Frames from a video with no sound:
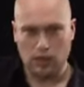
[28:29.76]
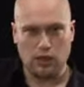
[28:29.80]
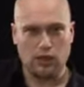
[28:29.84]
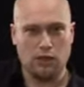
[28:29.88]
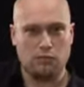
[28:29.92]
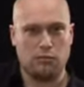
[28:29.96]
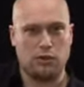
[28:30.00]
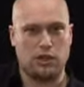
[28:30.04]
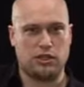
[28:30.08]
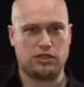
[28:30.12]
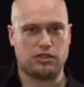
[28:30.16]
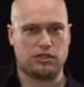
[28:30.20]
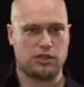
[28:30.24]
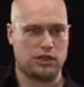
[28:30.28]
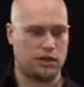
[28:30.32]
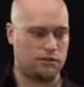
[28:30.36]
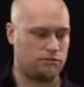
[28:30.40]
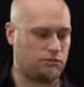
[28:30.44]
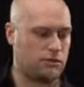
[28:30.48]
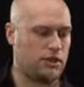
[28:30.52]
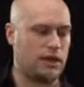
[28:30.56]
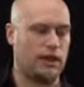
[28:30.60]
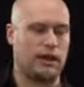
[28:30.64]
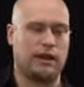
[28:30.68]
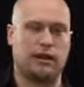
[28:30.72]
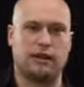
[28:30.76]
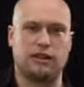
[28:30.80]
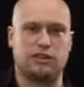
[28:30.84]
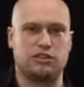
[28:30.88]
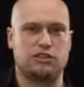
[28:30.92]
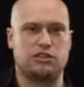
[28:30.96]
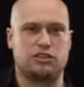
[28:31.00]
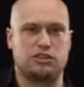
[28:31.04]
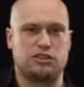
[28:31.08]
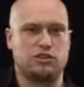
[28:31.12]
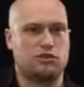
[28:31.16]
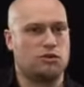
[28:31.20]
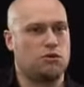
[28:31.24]
But yeah, it's
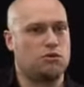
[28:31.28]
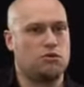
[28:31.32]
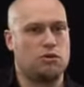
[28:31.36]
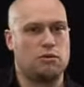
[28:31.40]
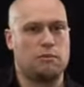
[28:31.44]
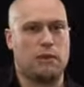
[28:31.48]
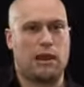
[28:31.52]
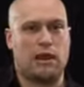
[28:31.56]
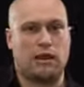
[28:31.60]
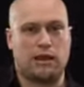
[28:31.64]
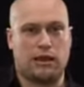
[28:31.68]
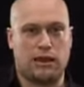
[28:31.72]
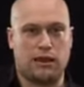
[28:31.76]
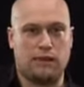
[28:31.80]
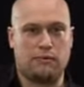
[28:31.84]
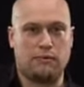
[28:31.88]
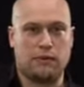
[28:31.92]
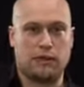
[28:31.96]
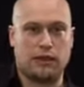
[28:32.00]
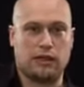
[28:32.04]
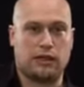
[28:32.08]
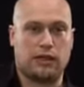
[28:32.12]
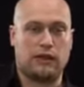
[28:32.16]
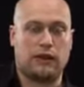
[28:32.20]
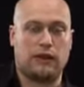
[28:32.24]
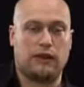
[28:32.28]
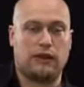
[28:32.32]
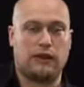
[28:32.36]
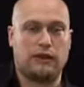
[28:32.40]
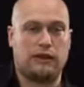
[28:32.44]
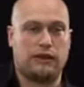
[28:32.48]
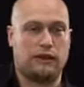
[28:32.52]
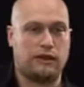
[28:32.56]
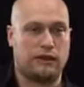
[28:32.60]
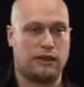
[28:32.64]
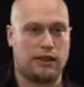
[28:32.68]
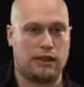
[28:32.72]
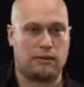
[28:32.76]
just all about keeping it clean
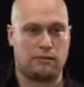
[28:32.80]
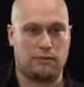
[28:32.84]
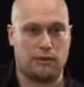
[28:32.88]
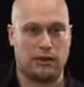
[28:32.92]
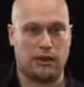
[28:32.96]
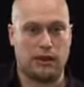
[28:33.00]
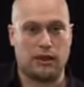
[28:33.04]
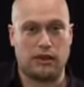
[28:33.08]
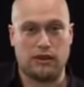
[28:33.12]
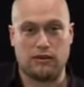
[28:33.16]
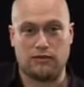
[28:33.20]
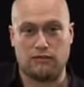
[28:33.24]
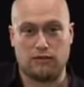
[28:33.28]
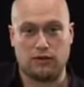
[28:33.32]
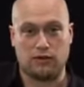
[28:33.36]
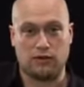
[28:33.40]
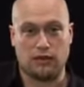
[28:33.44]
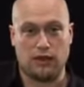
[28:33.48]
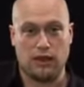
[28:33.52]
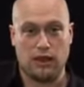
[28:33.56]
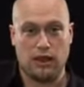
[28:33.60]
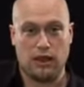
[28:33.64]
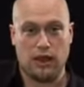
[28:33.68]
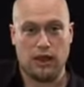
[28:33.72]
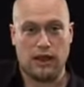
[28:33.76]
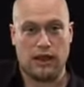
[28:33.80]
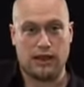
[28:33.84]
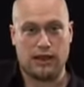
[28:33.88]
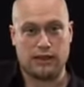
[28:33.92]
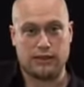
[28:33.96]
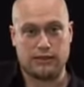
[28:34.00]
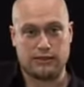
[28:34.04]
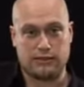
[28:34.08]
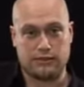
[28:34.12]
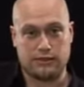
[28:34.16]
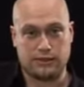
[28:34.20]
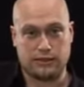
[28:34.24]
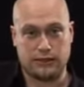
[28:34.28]
and keeping it even,
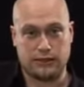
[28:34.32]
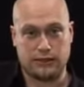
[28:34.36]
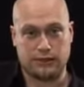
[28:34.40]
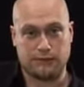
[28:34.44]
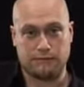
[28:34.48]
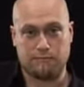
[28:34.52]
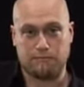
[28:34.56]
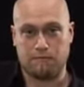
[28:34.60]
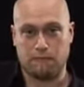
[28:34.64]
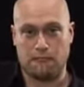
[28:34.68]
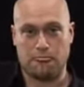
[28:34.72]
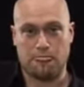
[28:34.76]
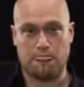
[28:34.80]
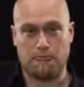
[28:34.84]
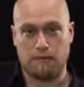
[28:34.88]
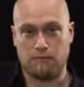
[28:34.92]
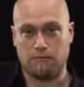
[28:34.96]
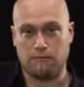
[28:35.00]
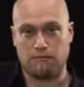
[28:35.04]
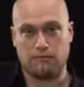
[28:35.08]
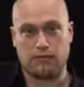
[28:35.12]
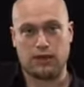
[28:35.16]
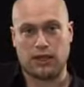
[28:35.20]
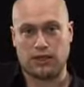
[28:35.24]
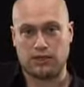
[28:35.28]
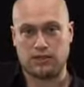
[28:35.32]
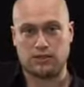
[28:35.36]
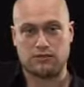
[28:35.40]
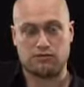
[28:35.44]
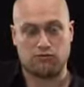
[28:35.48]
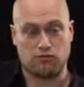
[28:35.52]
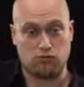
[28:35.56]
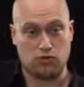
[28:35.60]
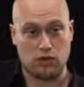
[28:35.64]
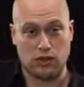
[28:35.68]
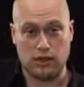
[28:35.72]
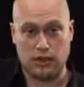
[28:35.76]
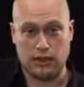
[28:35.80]
and that's
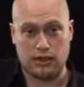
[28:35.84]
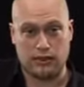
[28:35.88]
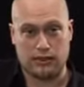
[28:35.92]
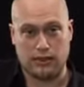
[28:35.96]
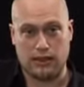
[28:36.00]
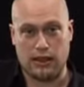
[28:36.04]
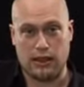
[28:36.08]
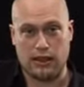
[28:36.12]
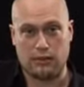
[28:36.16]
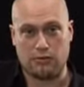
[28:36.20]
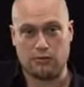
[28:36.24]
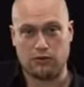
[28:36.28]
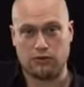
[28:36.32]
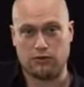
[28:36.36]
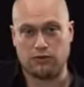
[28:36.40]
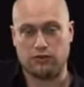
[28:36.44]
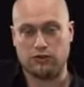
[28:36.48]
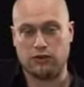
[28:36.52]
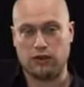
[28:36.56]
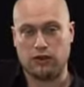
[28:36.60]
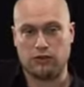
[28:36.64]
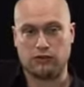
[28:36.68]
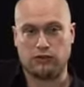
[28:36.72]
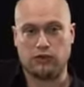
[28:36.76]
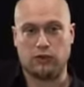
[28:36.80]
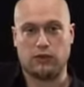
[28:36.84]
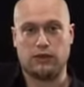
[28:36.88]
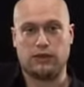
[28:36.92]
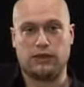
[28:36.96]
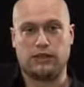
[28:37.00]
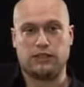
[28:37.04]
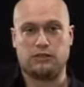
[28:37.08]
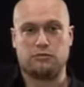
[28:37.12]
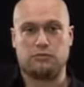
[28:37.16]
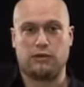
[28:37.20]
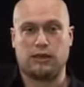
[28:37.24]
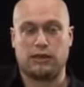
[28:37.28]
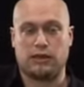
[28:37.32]
really the aim of doing
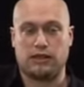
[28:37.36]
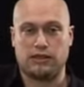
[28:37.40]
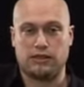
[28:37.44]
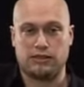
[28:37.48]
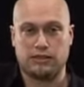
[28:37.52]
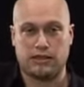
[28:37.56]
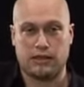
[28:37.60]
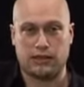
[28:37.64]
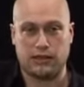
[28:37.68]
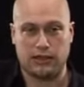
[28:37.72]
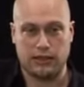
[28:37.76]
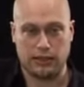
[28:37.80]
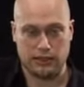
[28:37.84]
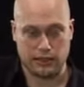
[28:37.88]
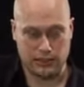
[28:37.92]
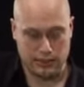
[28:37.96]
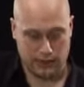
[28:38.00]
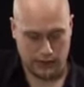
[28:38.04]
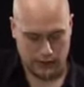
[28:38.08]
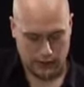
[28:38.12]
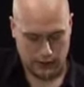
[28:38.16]
these picking techniques.